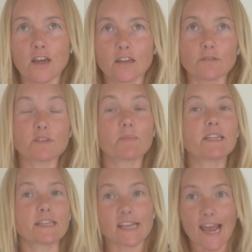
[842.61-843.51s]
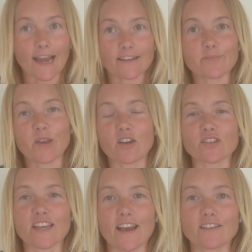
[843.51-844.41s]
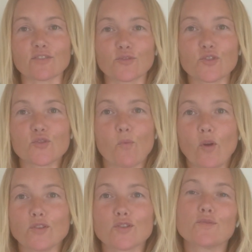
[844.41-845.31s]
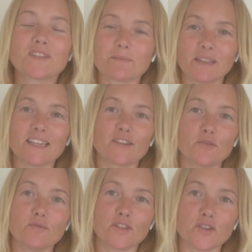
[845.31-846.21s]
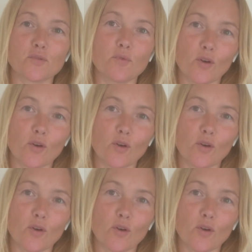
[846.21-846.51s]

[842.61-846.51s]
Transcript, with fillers: don't speak to the ex because the ex will just want to split you two